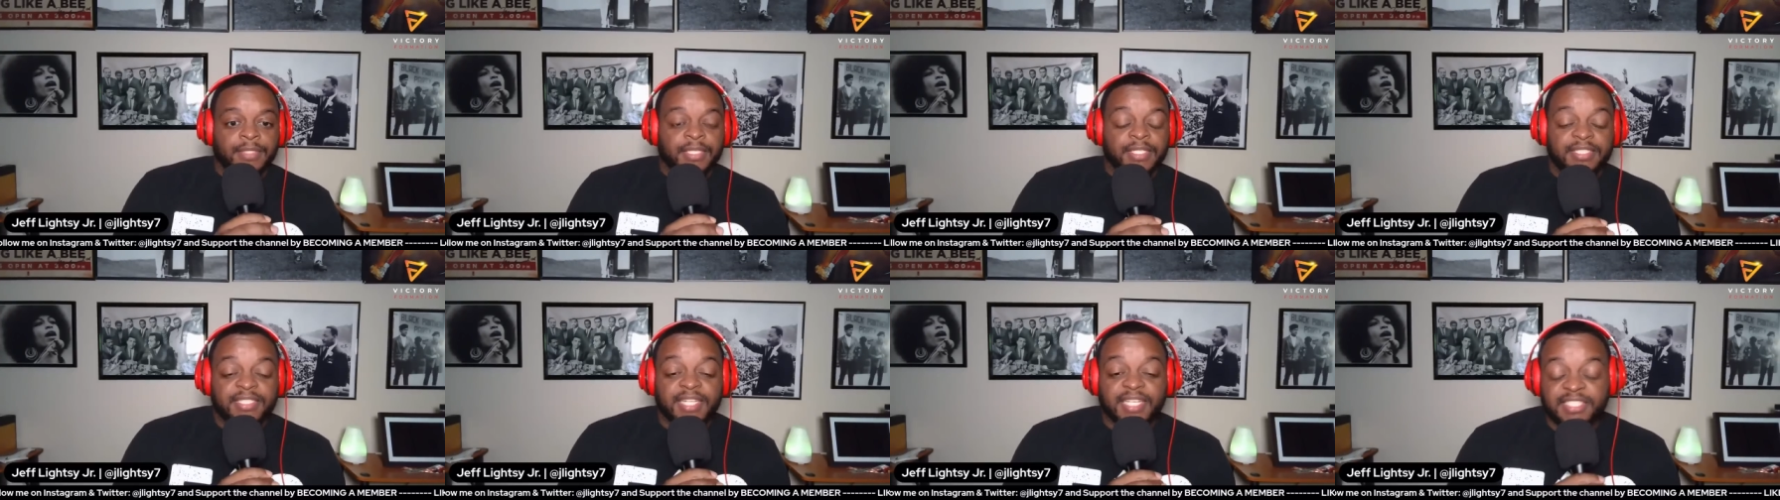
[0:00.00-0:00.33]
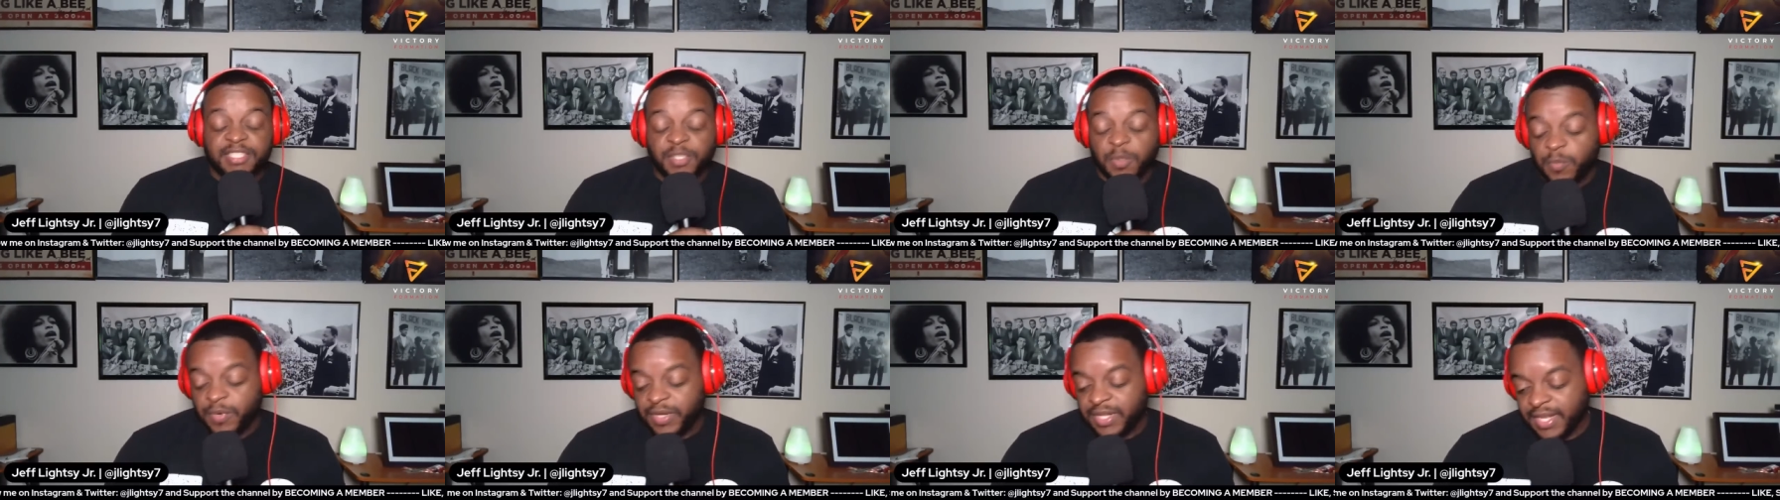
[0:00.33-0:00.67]

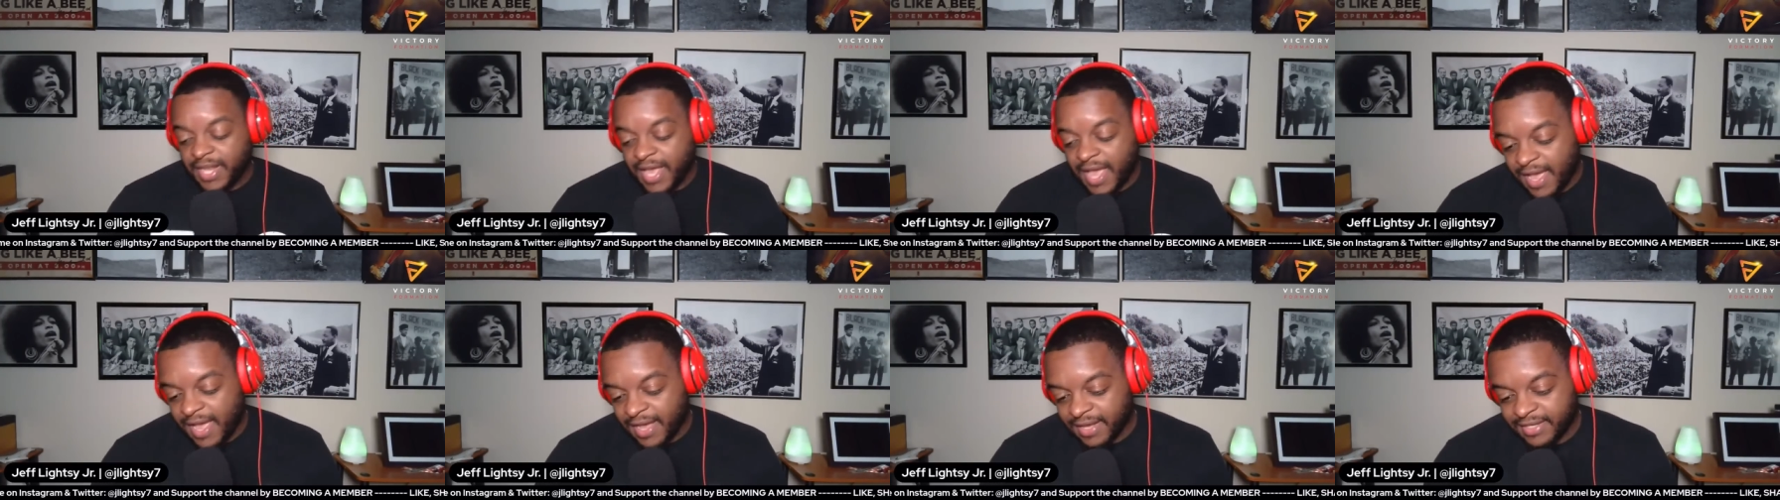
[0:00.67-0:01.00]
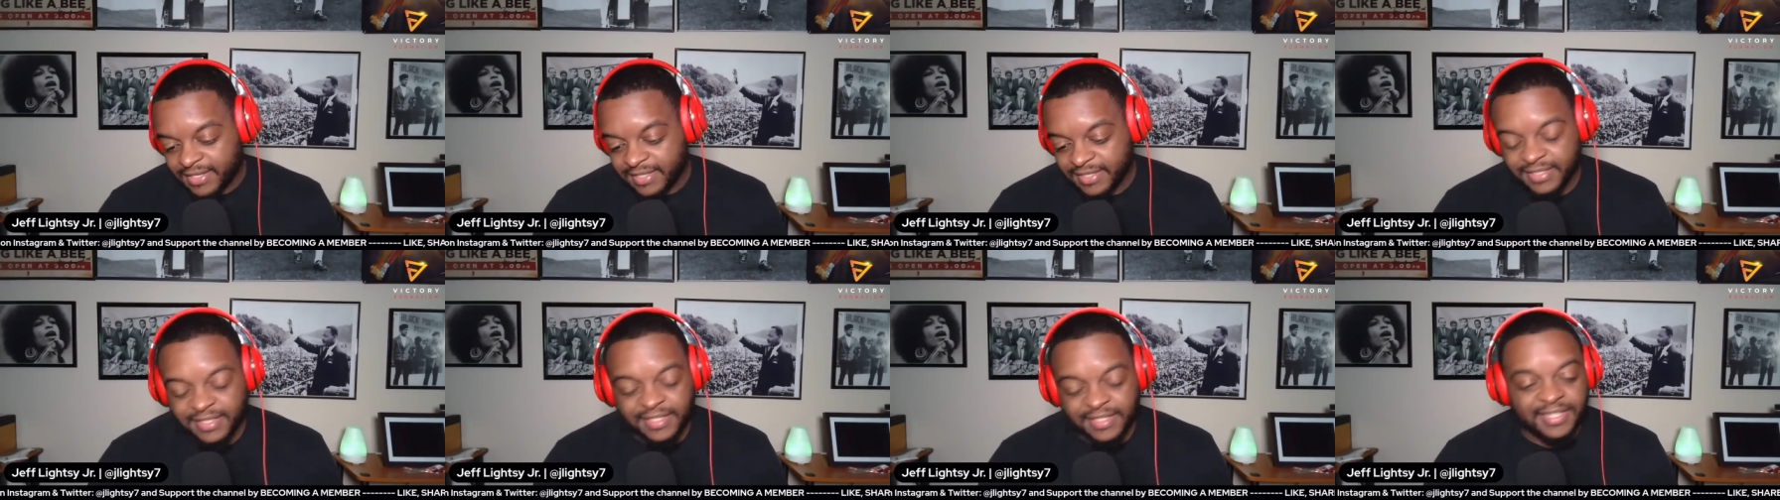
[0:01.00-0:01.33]
Jason Whitlock,
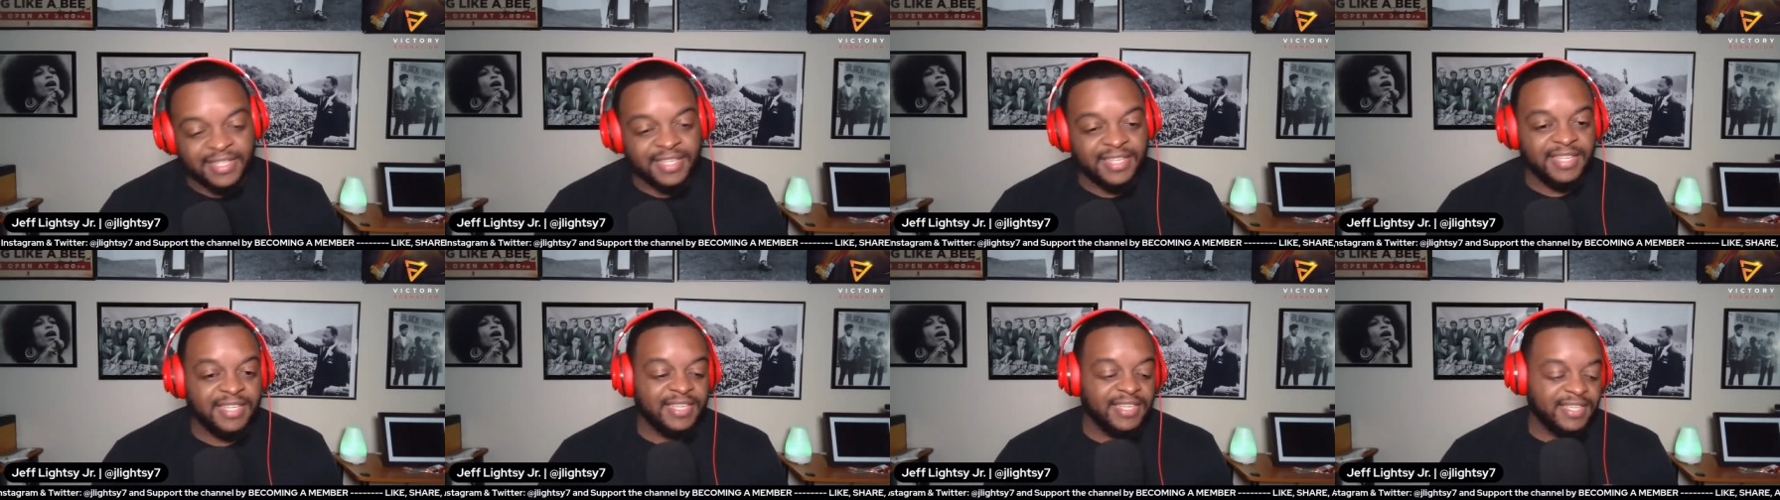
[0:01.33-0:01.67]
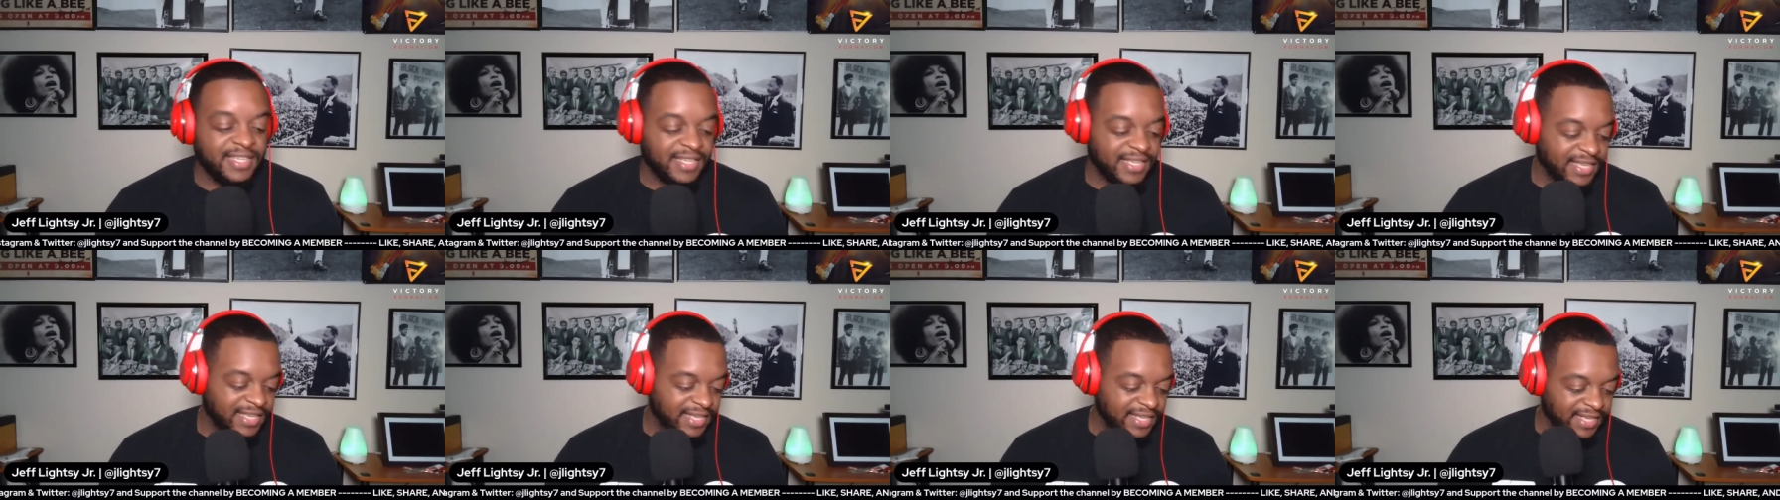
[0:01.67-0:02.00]

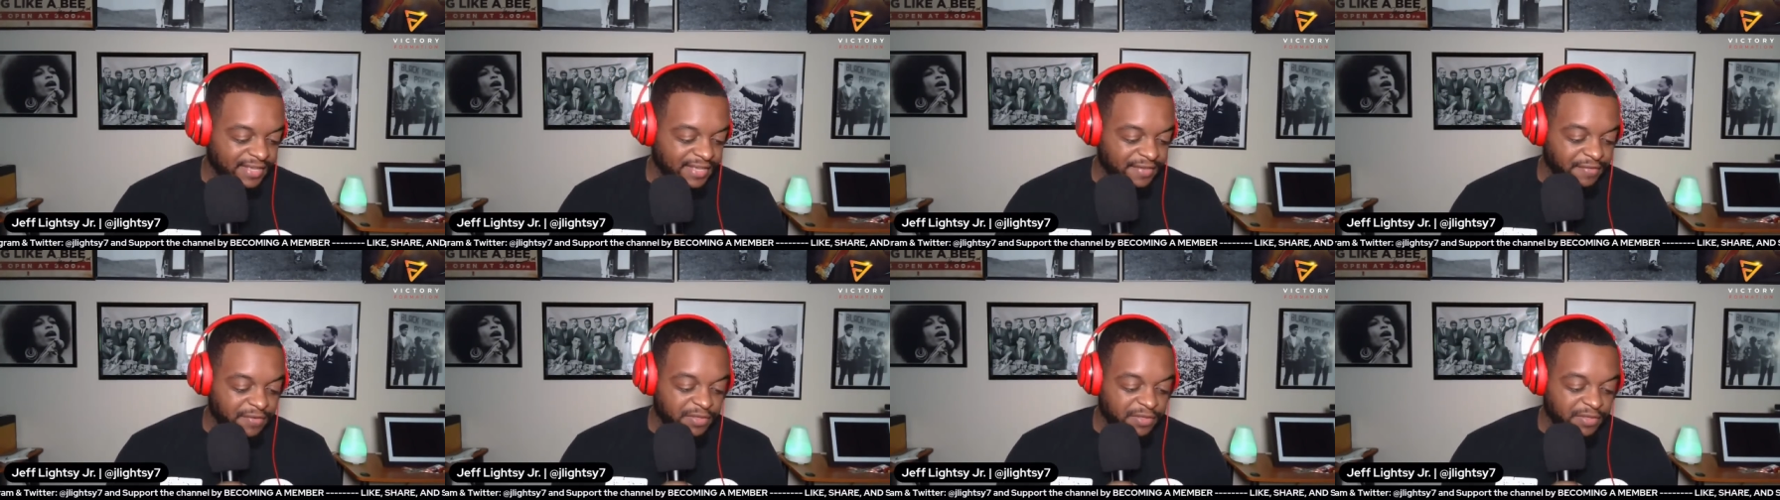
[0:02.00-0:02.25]
he eh,